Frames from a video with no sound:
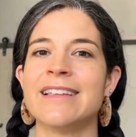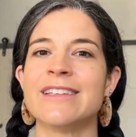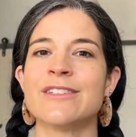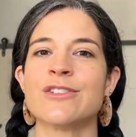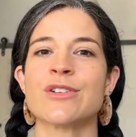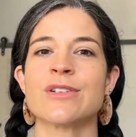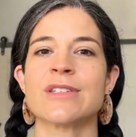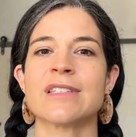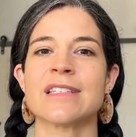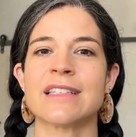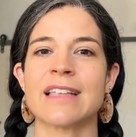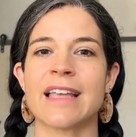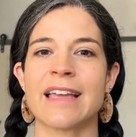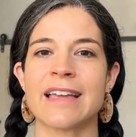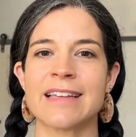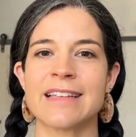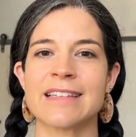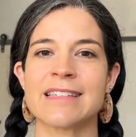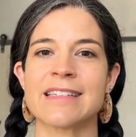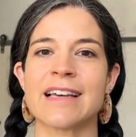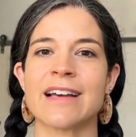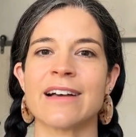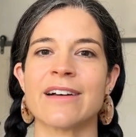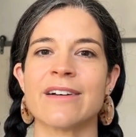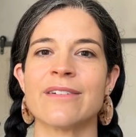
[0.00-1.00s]
Just lying
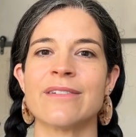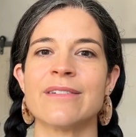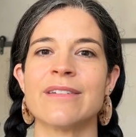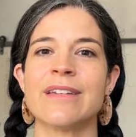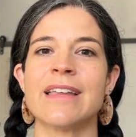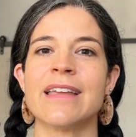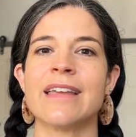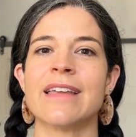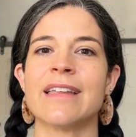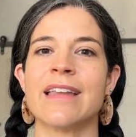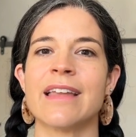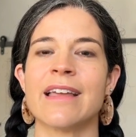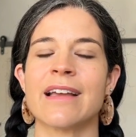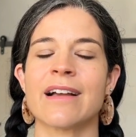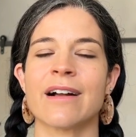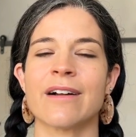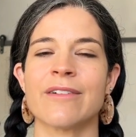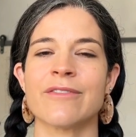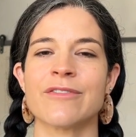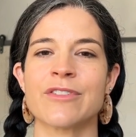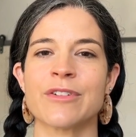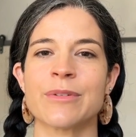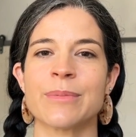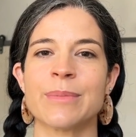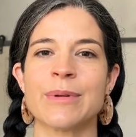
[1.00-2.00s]
down in a
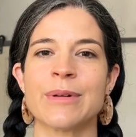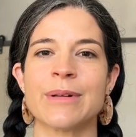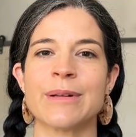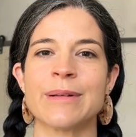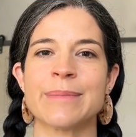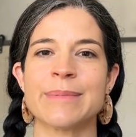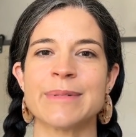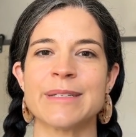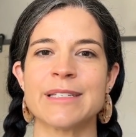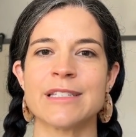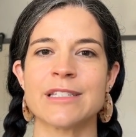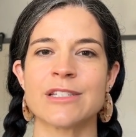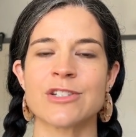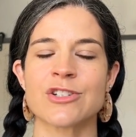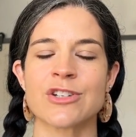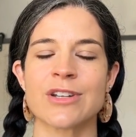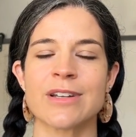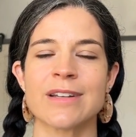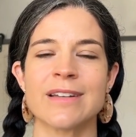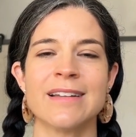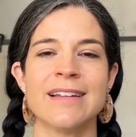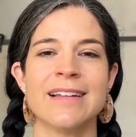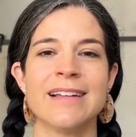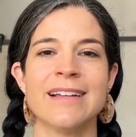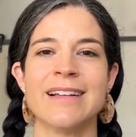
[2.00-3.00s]
comfortable
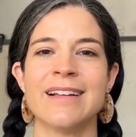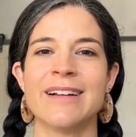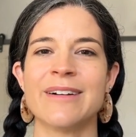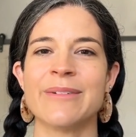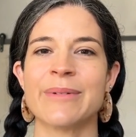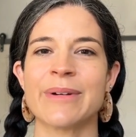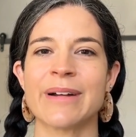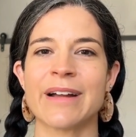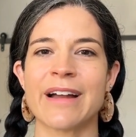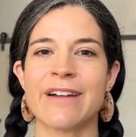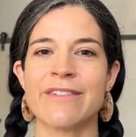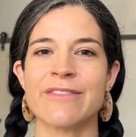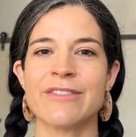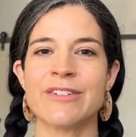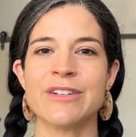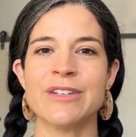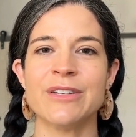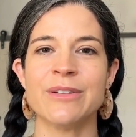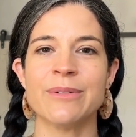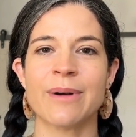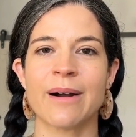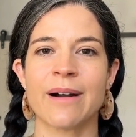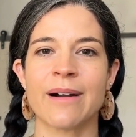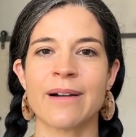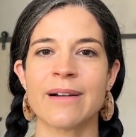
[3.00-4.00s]
position wherever
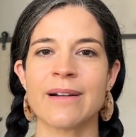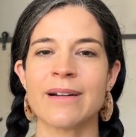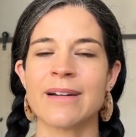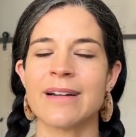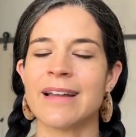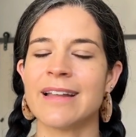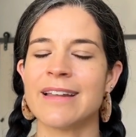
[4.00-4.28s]
you are.